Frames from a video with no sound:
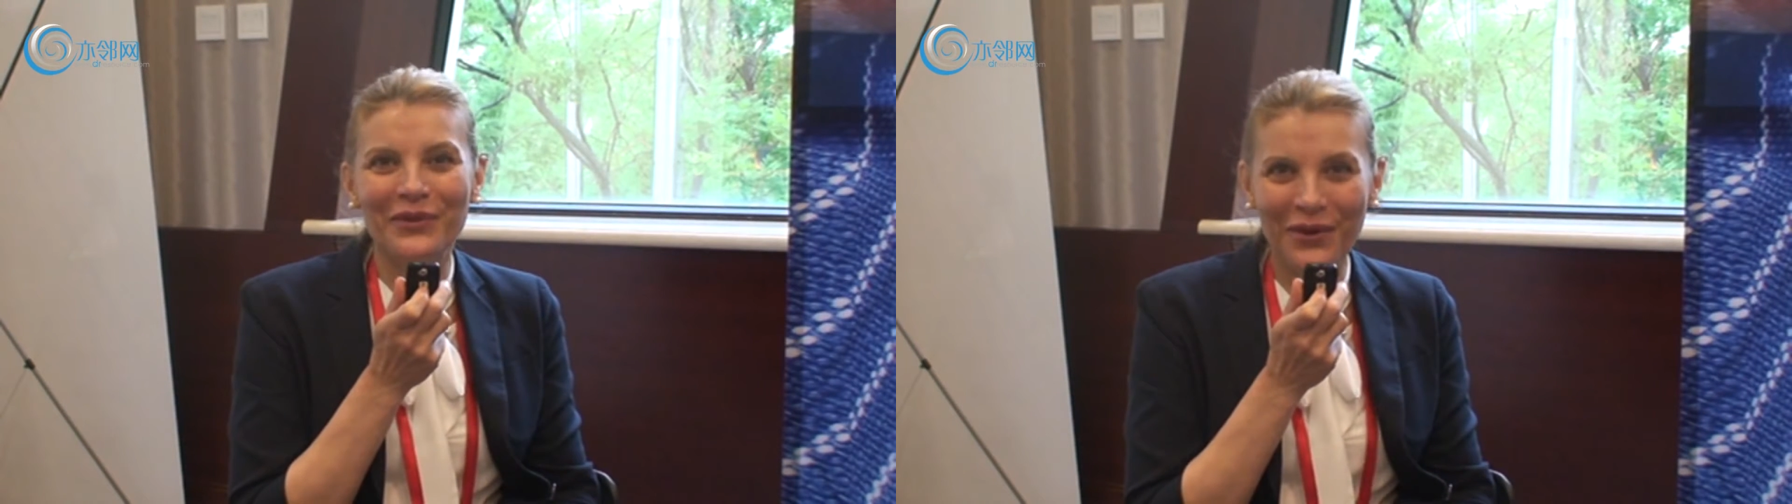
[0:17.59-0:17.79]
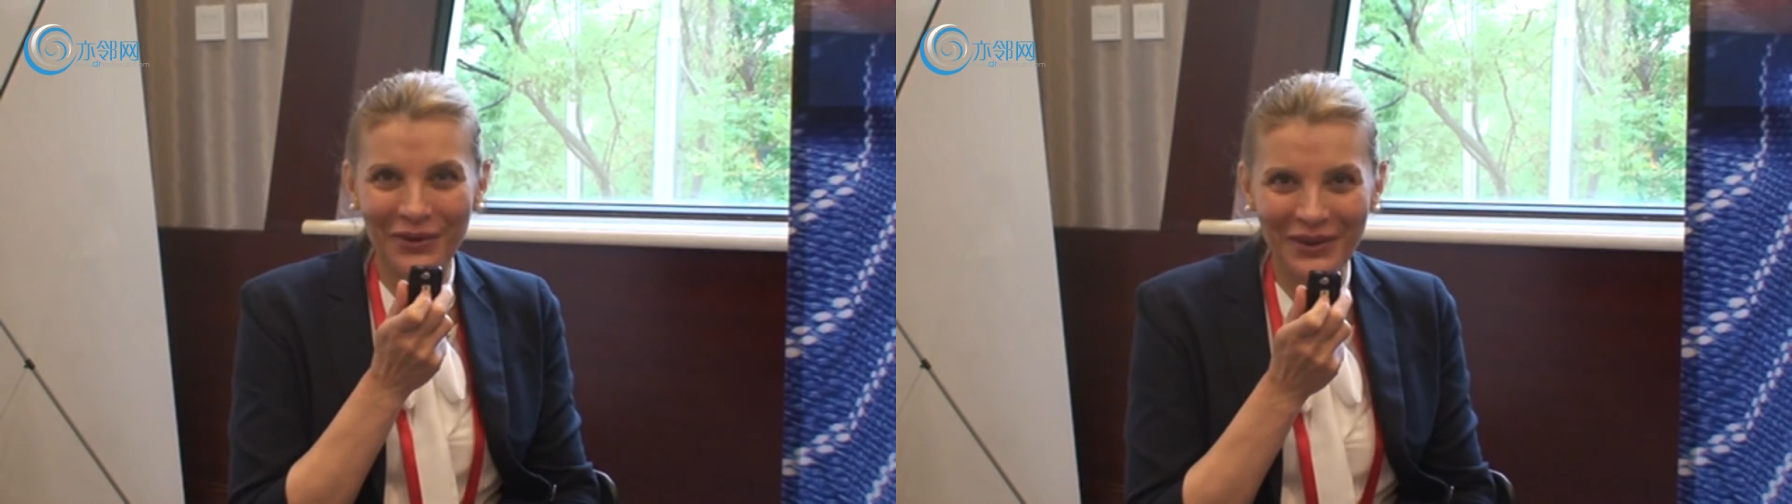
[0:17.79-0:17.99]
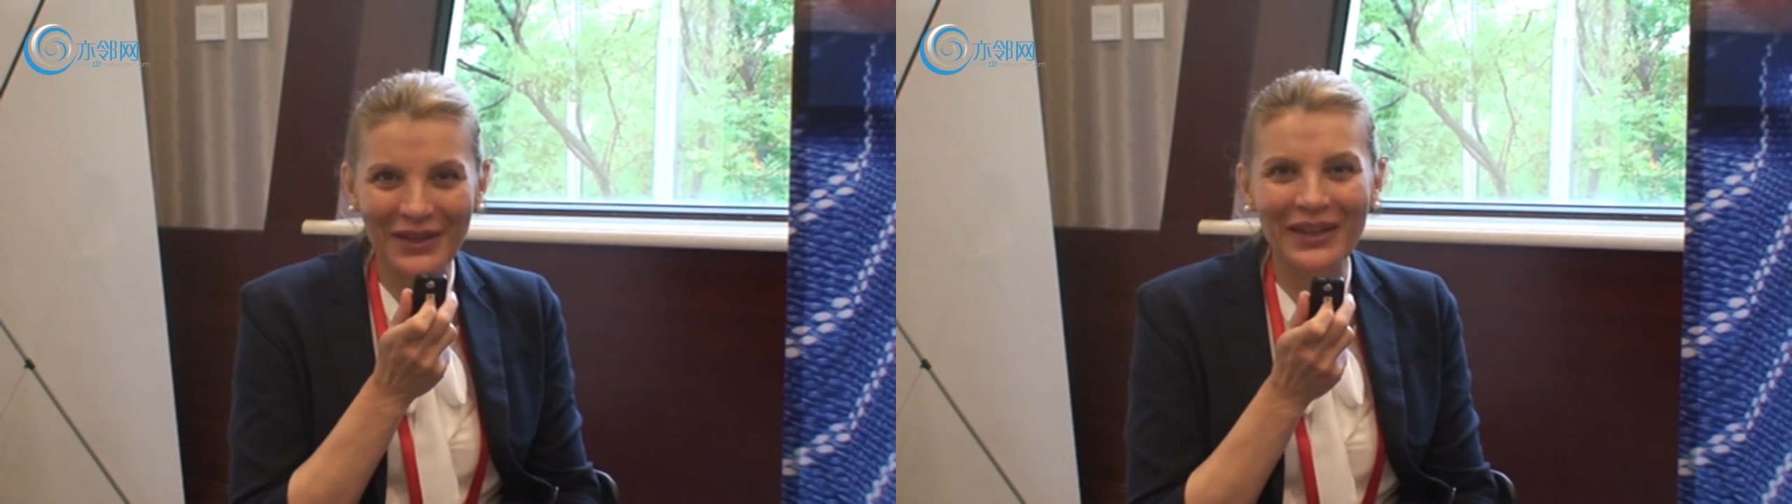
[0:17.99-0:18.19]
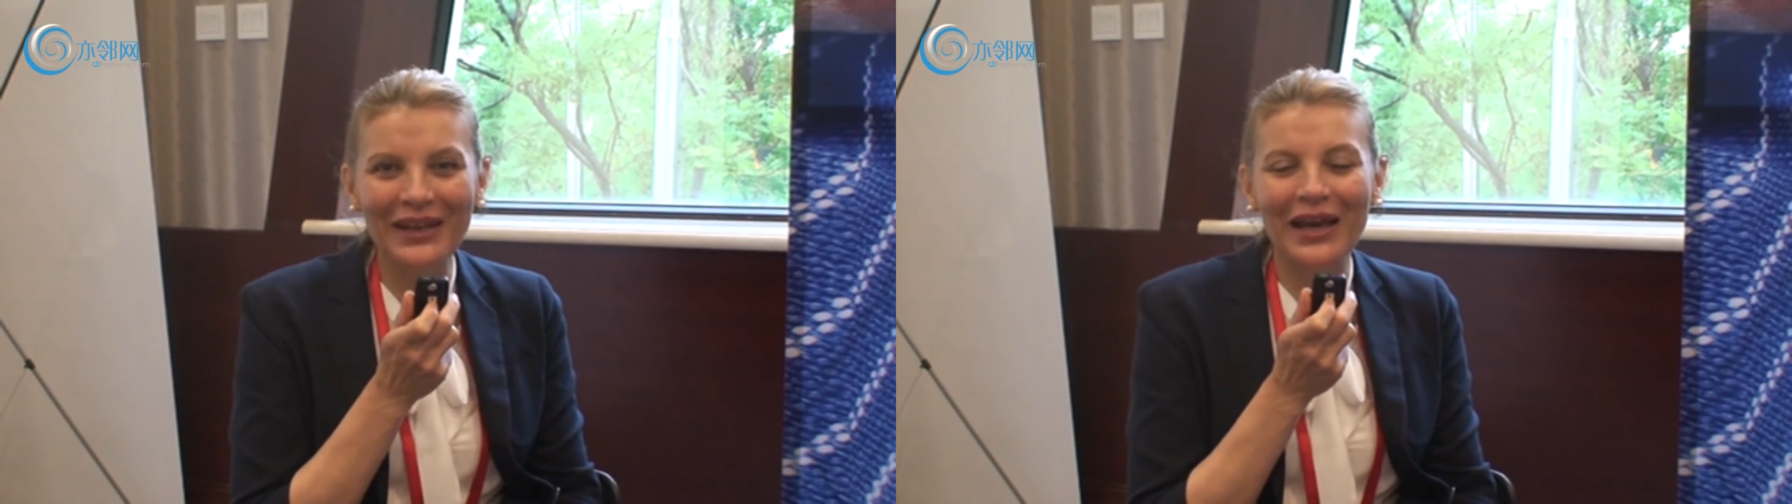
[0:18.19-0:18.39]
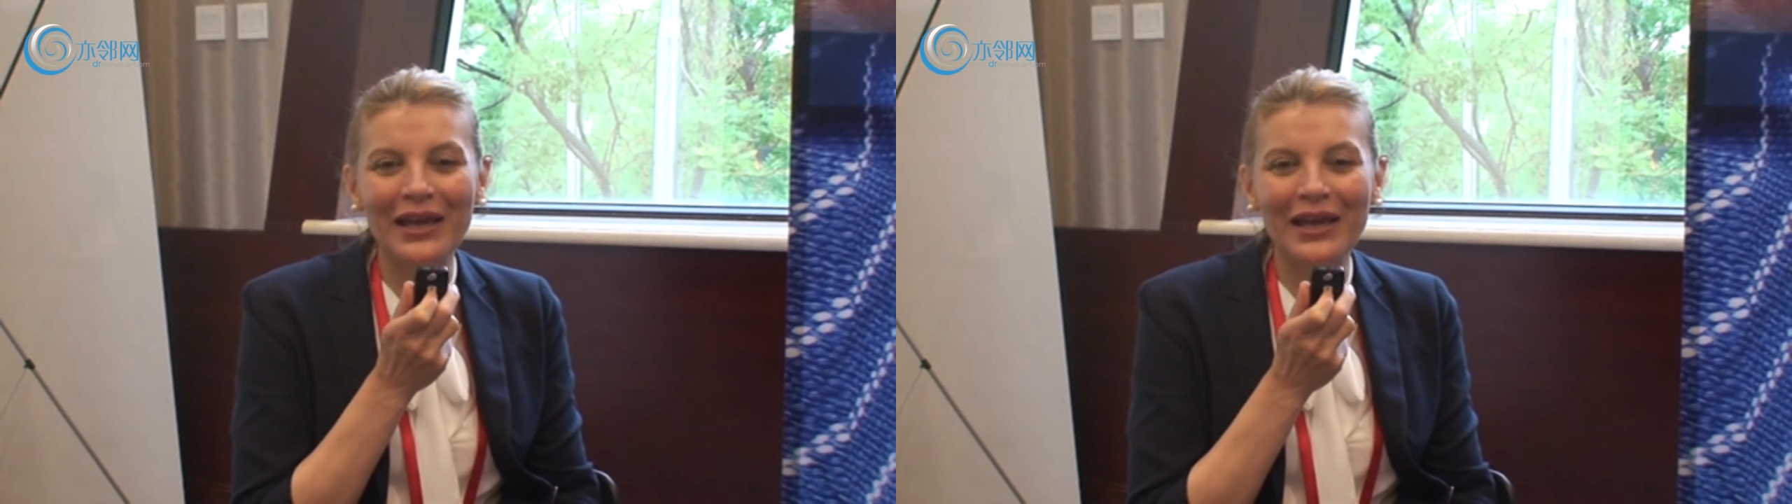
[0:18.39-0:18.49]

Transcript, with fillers: Turkey.